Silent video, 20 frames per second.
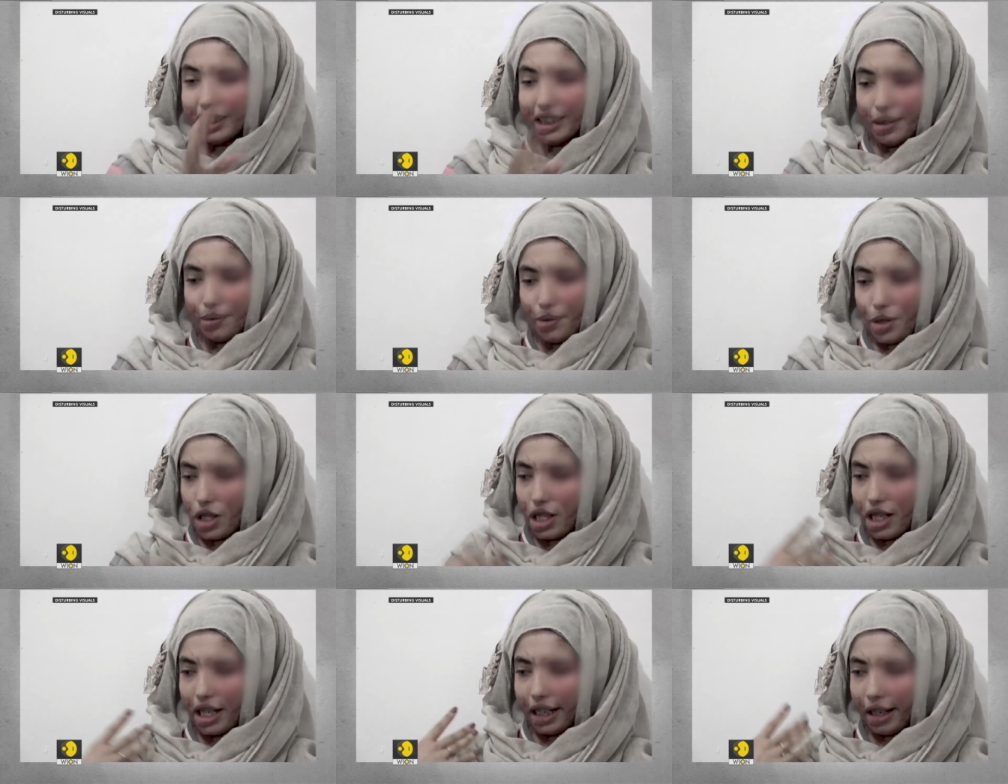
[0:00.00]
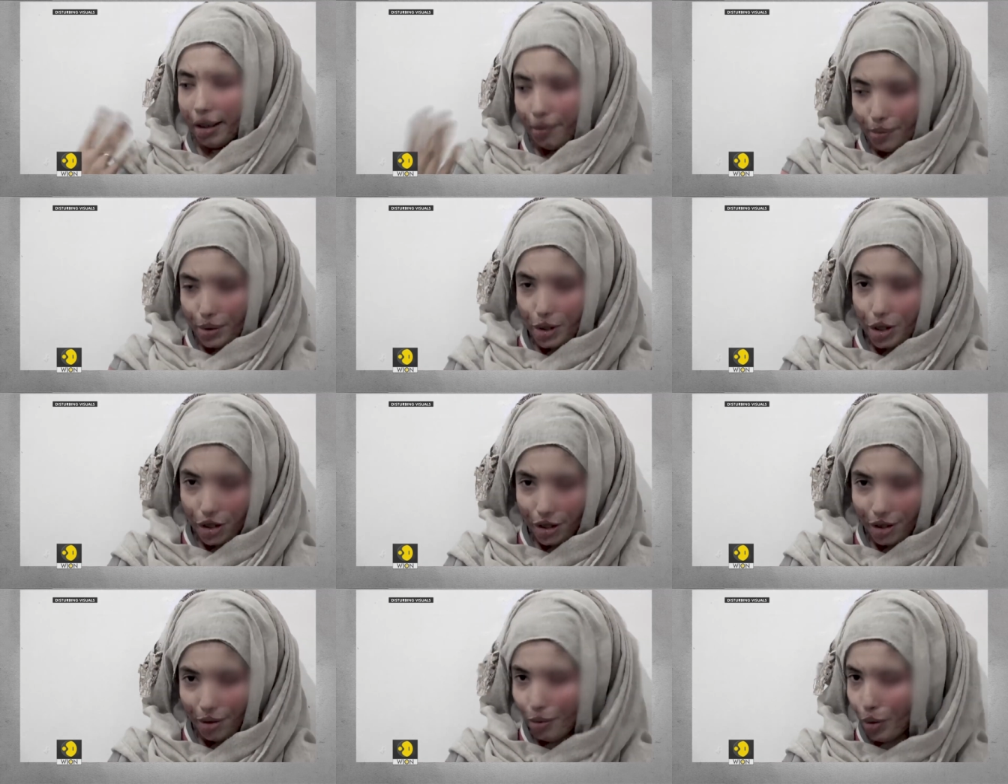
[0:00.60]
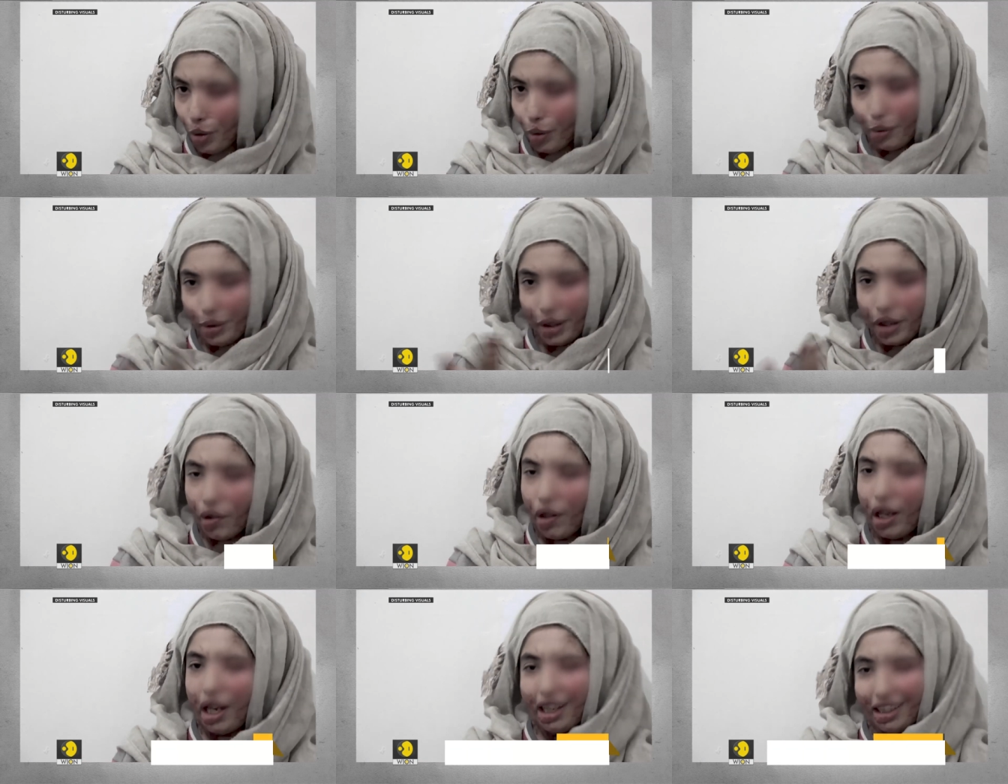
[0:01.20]
He grabbed me by my hair
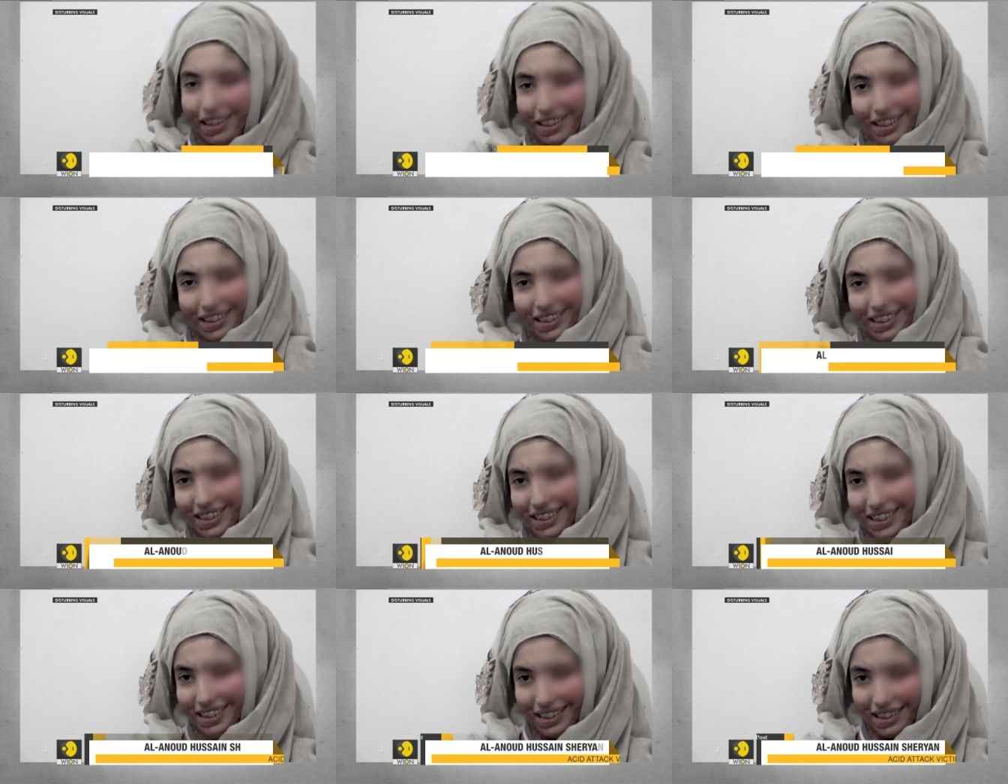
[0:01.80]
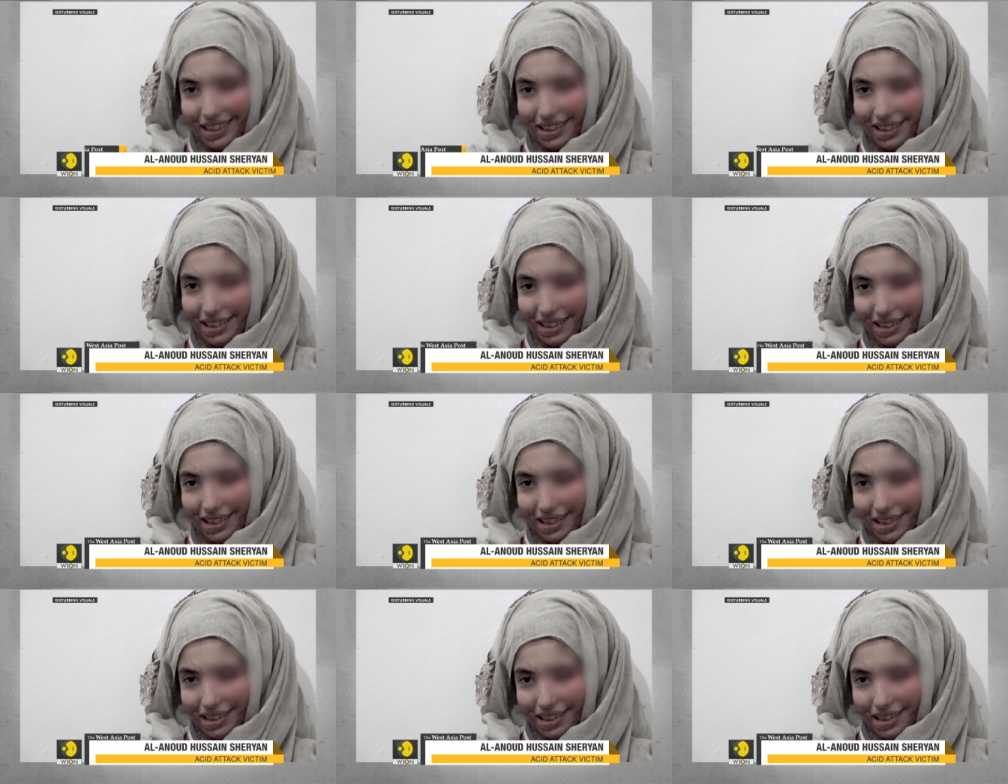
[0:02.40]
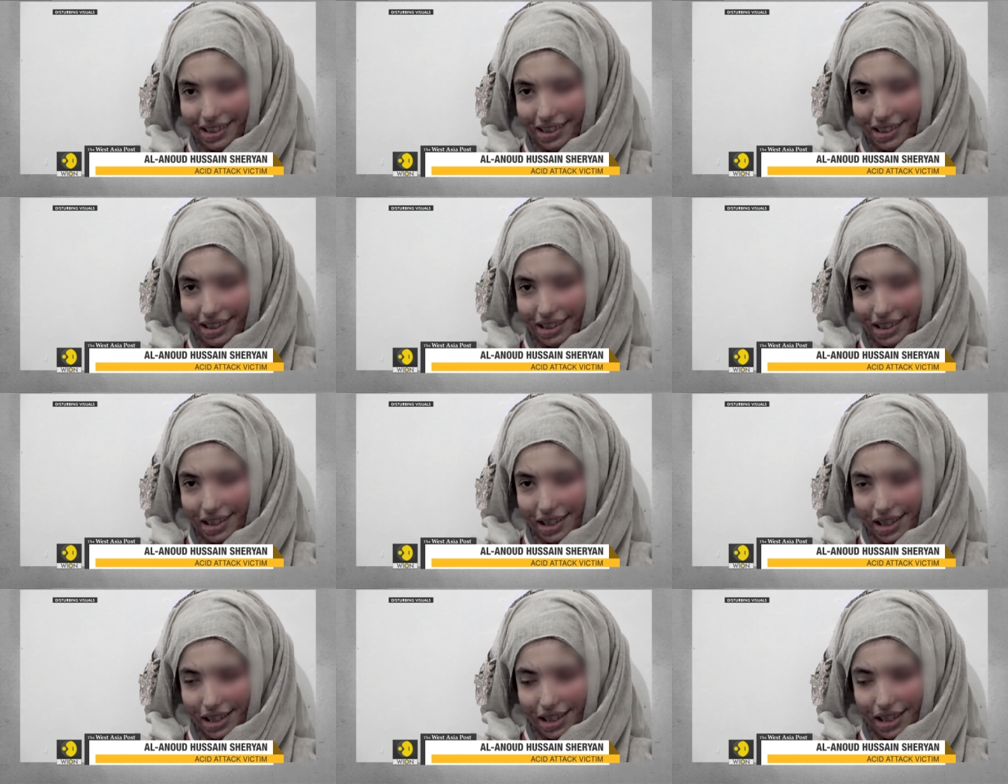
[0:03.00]
and poured the acid on me
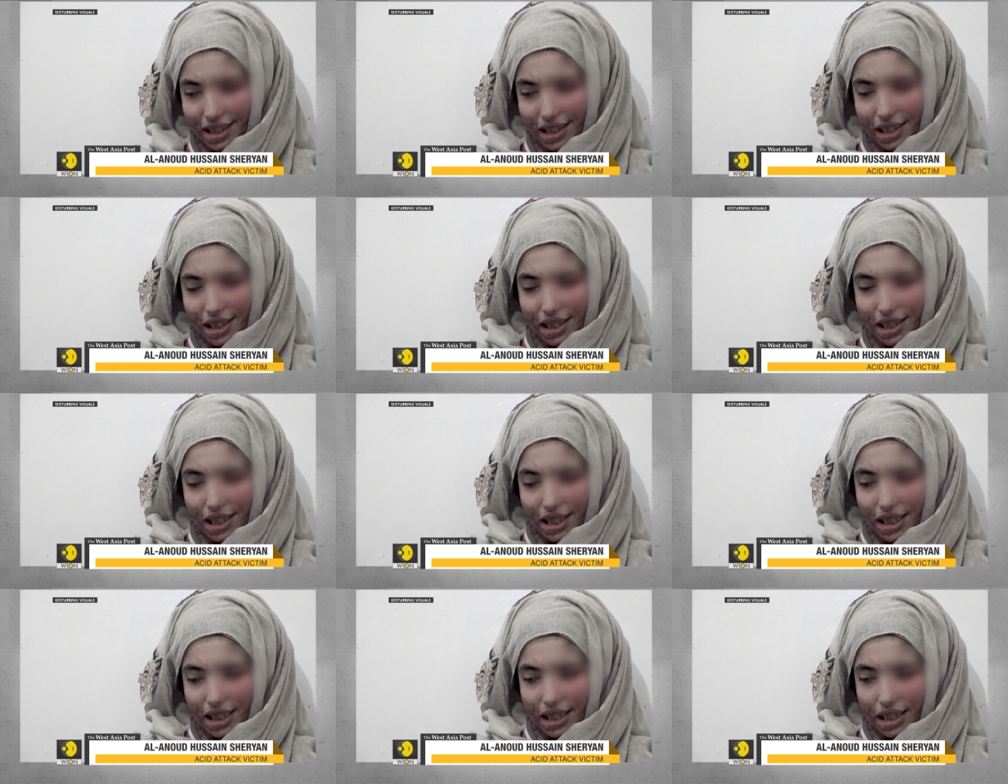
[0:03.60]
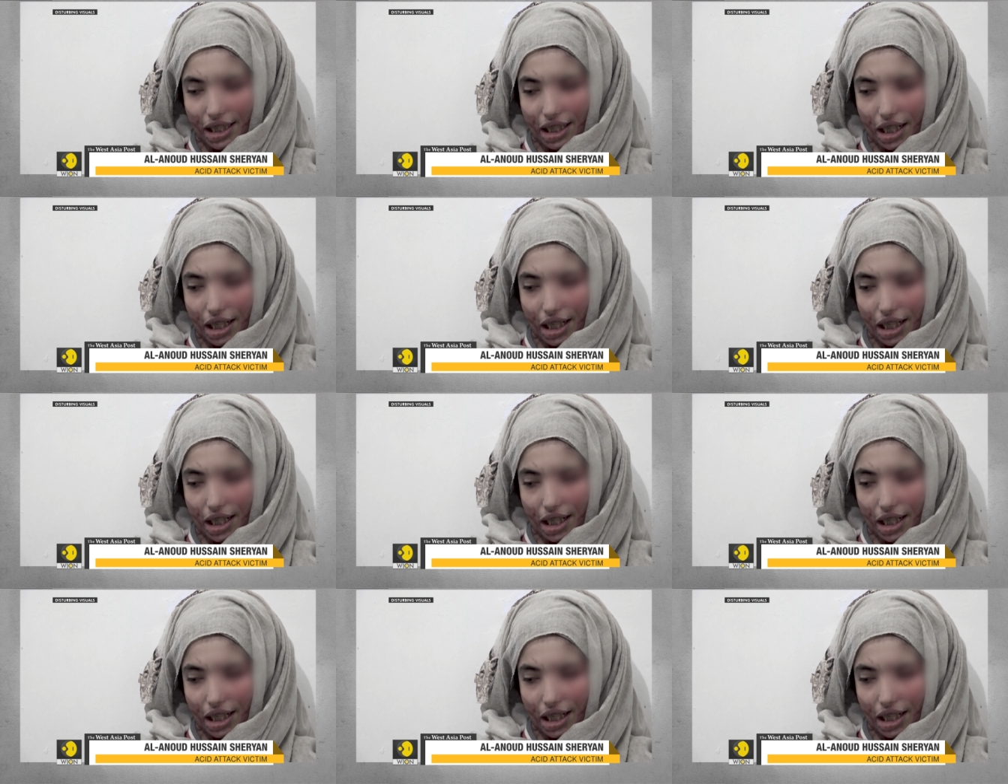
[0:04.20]
while laughing.